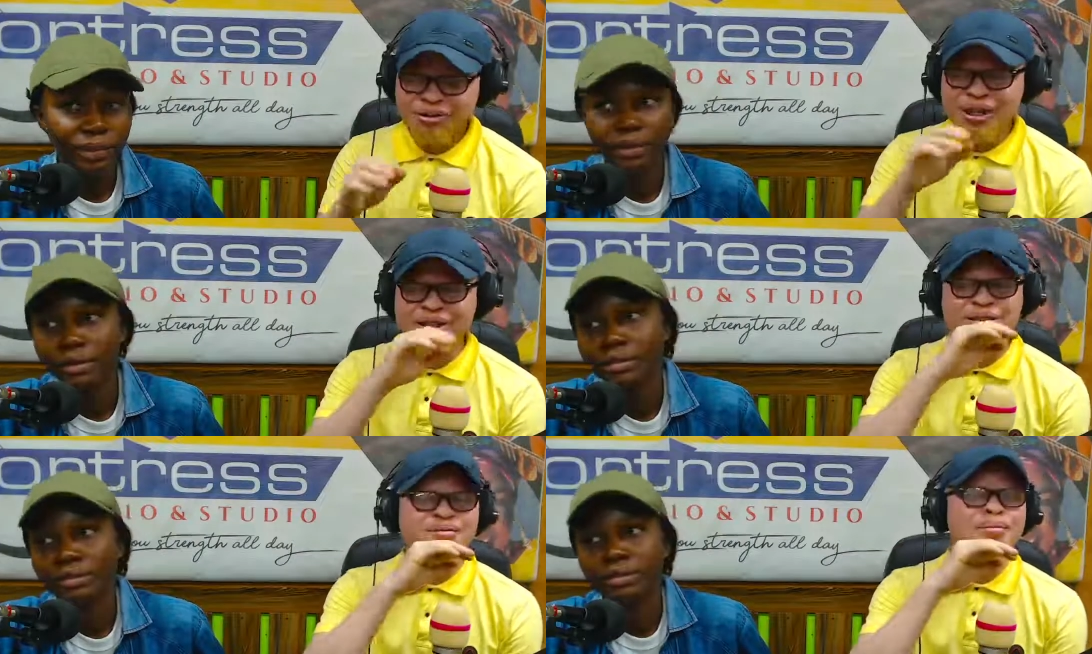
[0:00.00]

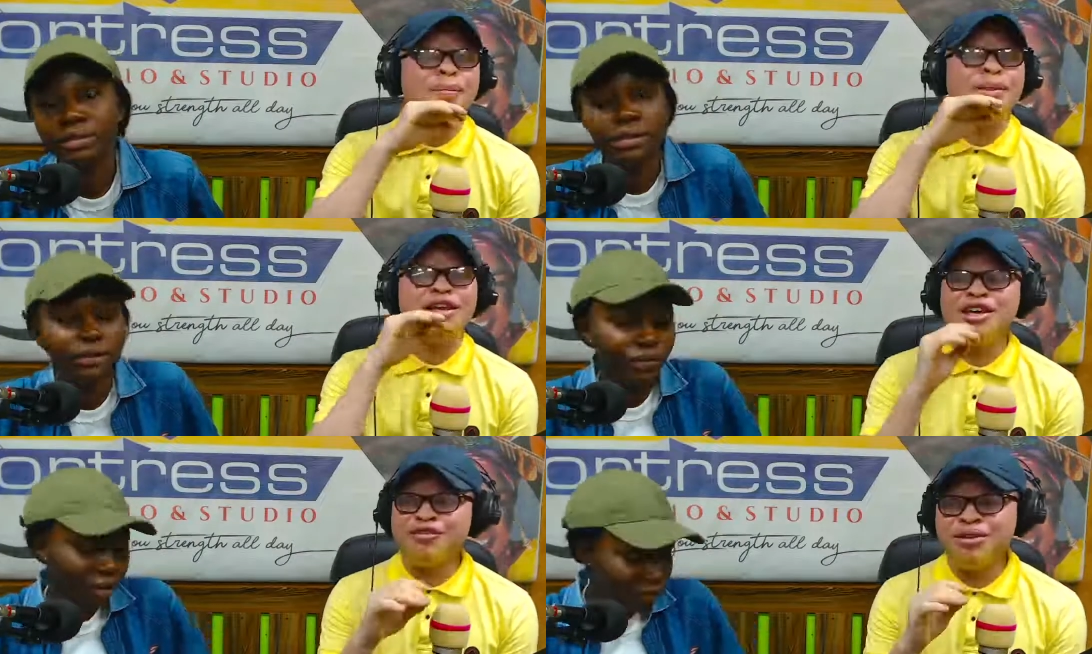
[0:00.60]
Speaker 1: and
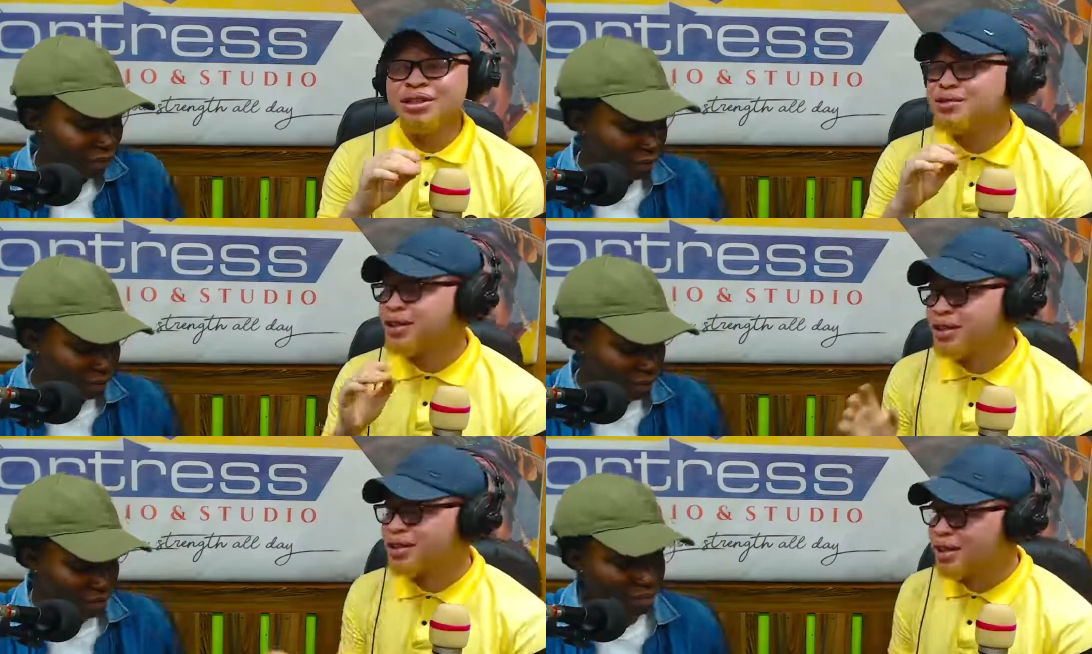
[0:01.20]
carefully
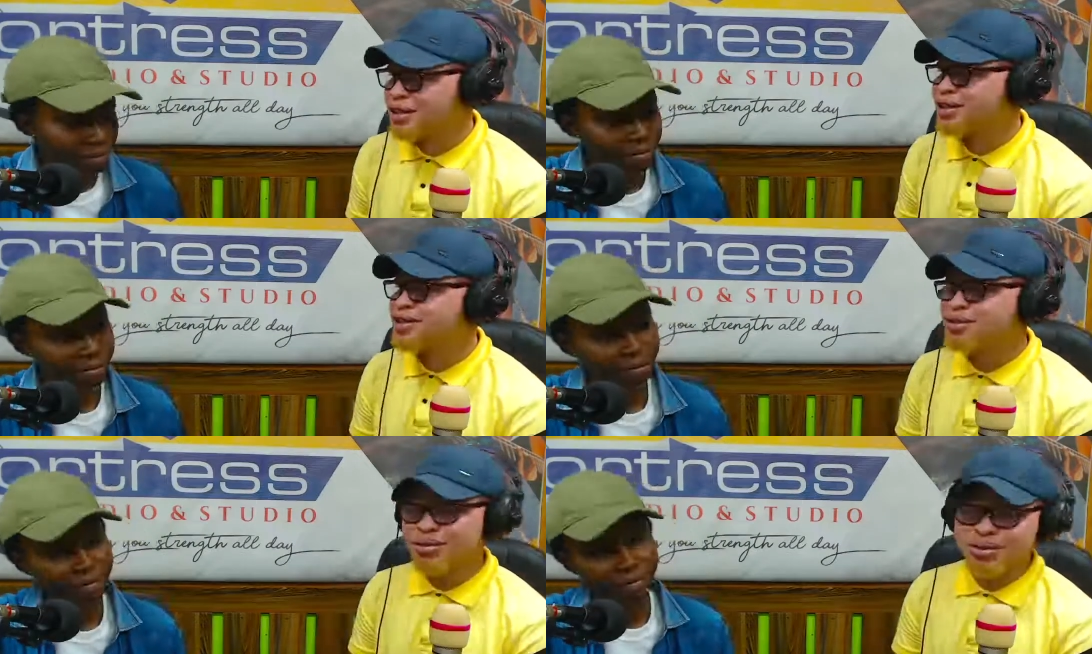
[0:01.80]
created.
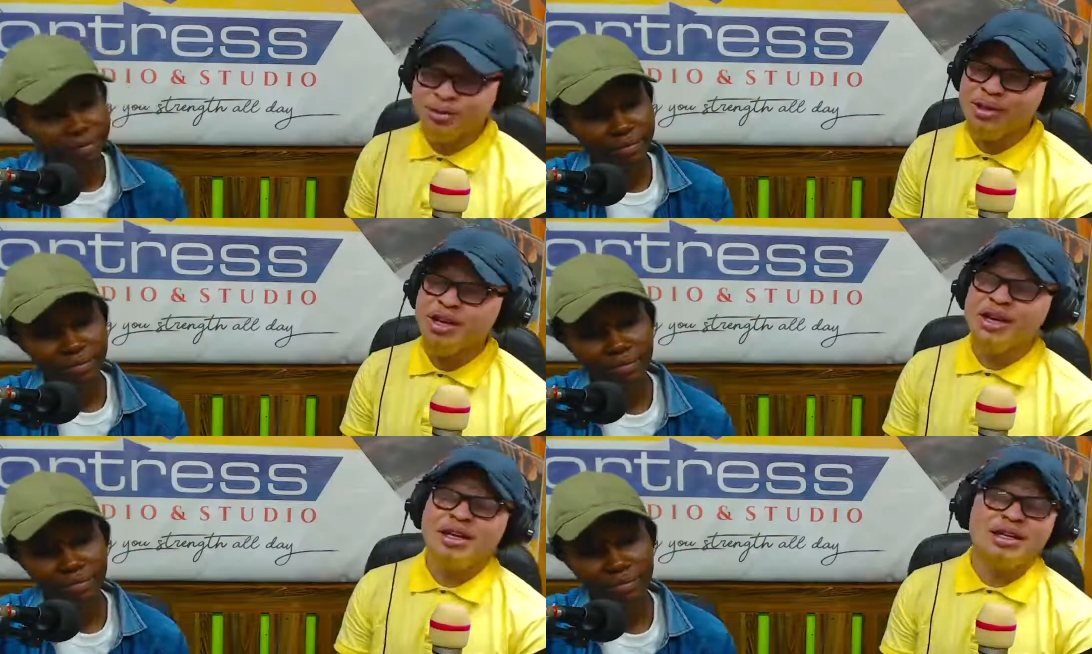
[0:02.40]
So
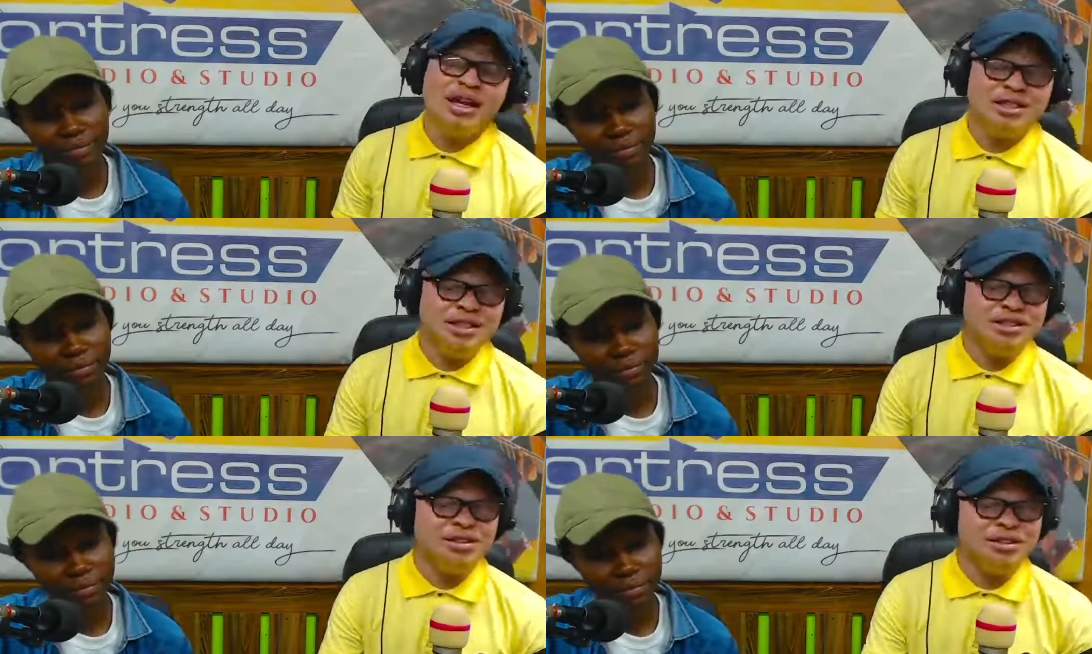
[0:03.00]
that's
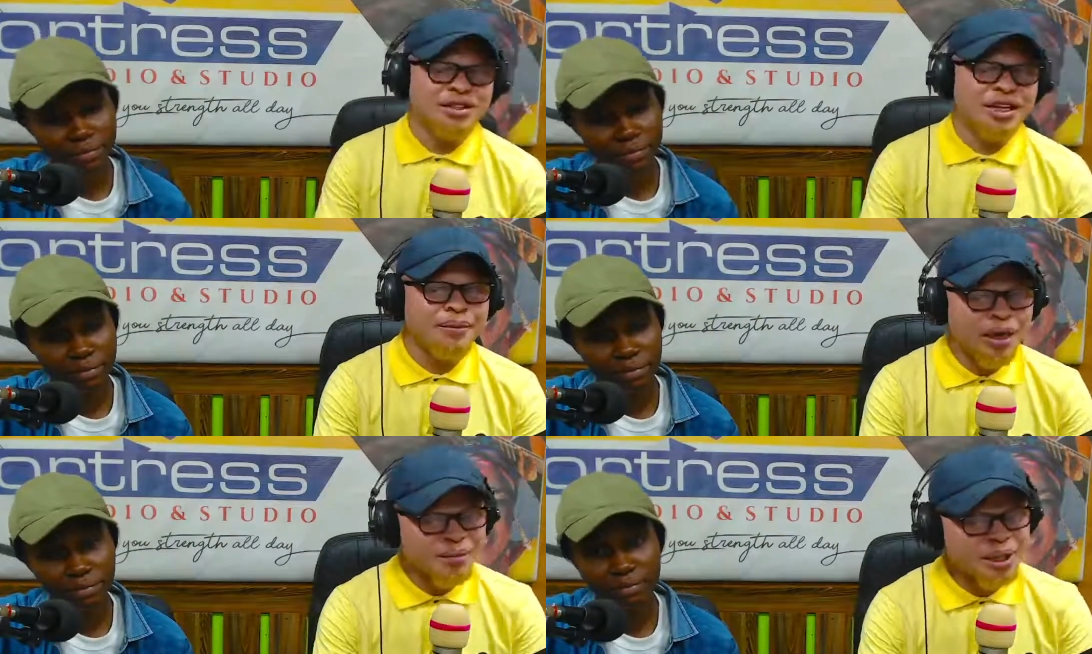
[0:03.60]
it on
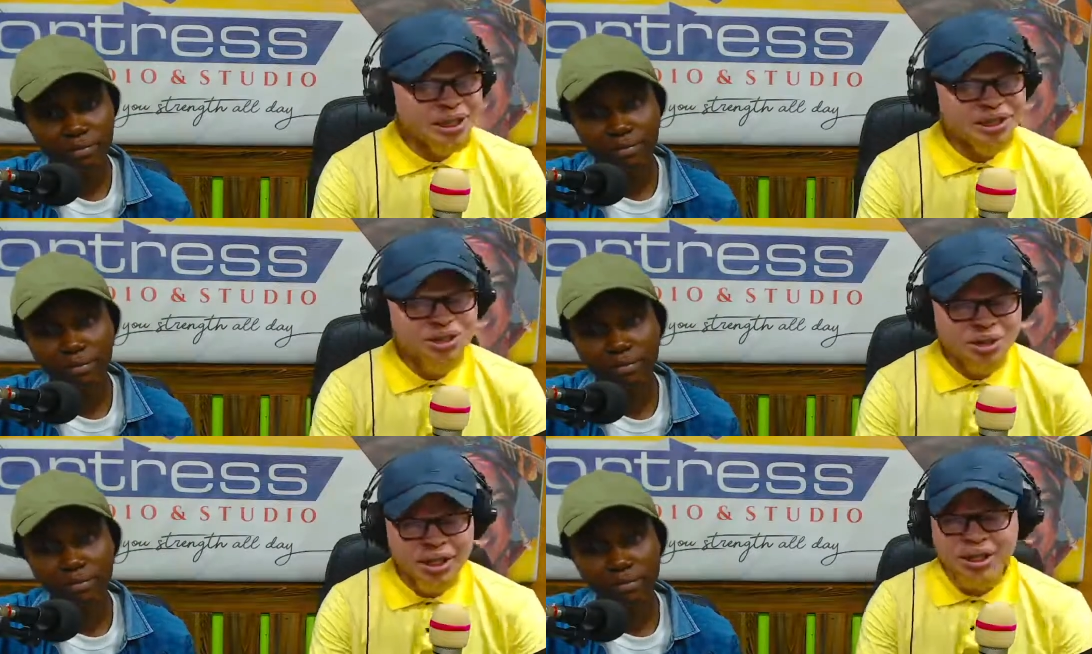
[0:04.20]
M and B
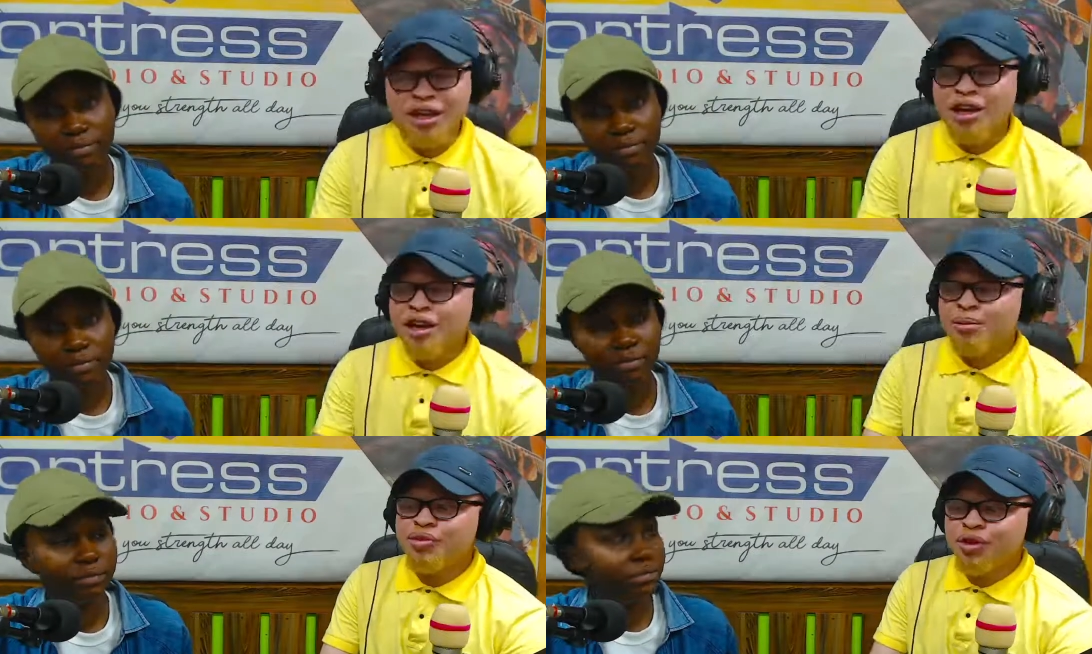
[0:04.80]
today.
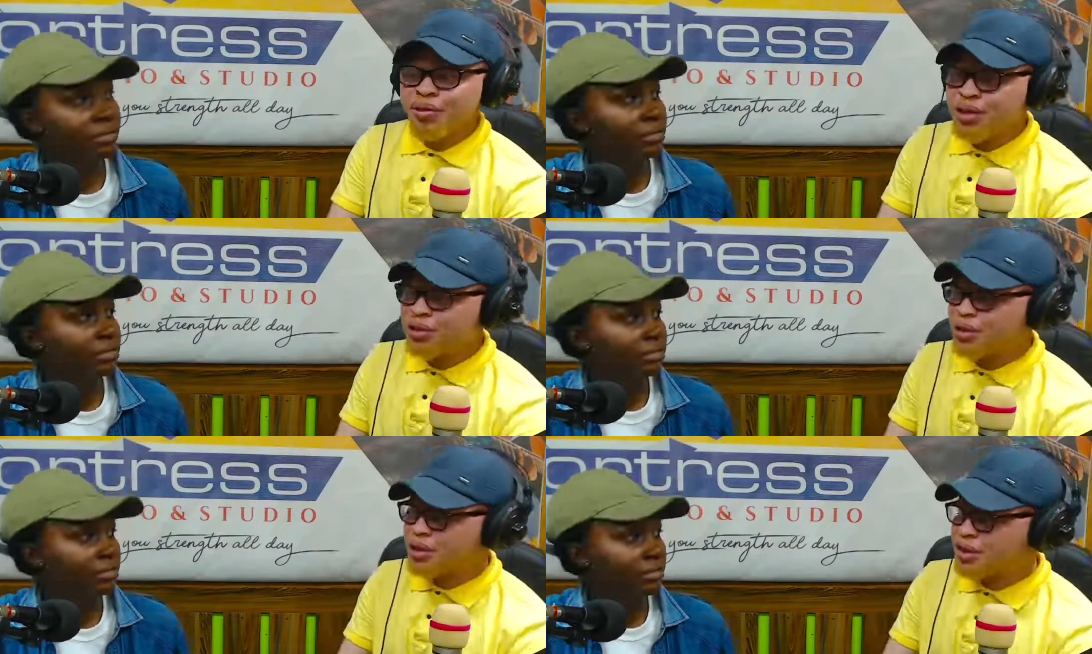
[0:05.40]
Before we
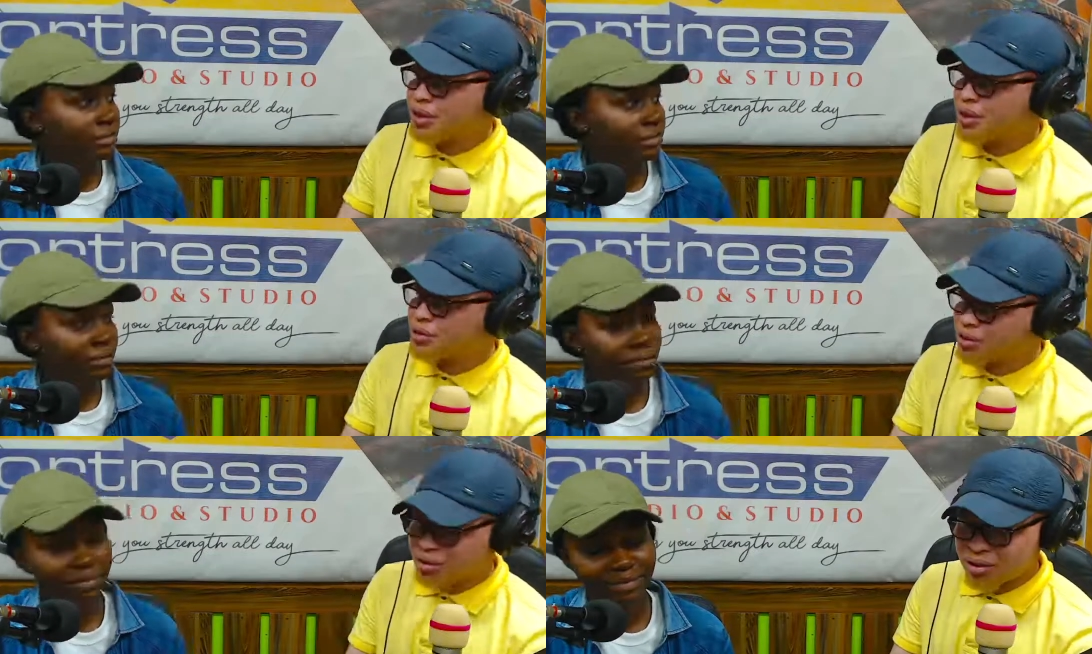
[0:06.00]
call it today,
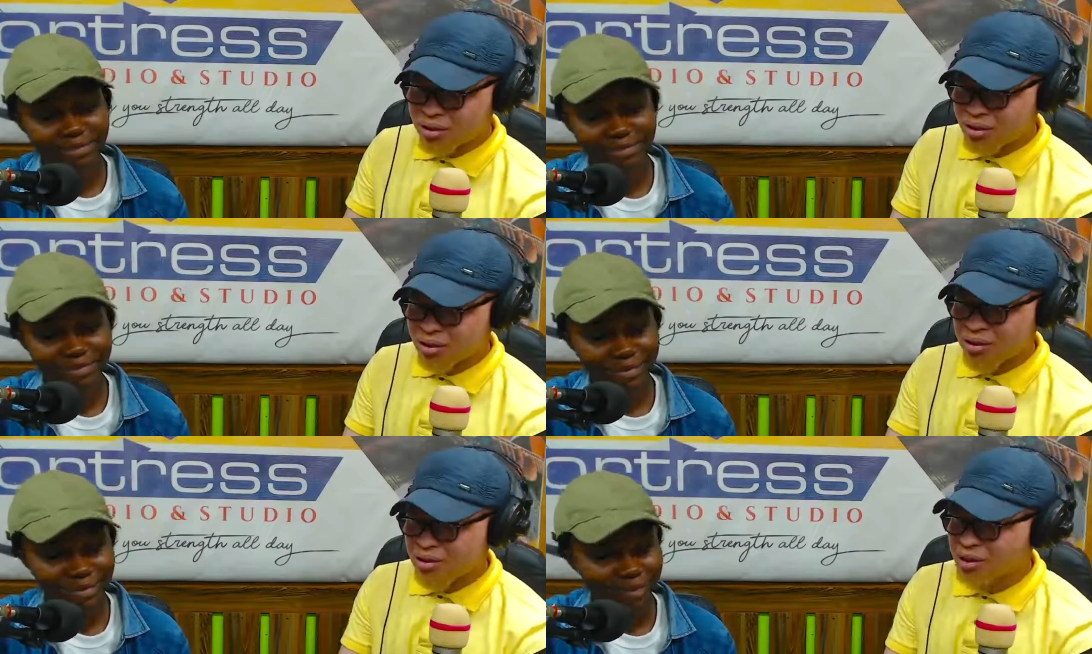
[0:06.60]
just
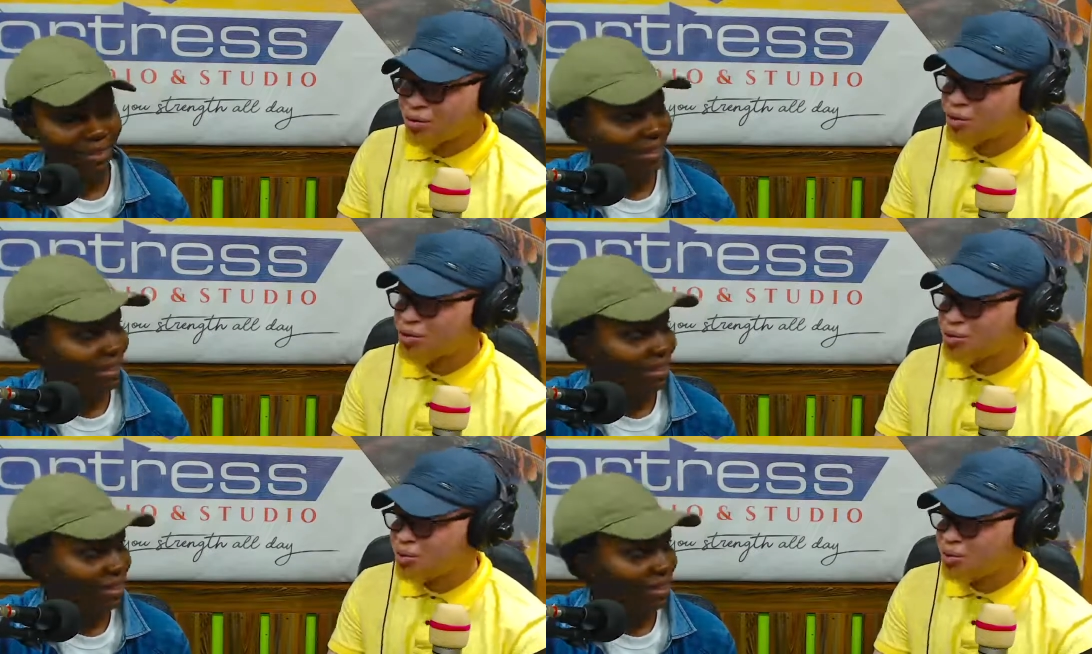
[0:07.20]
say one or two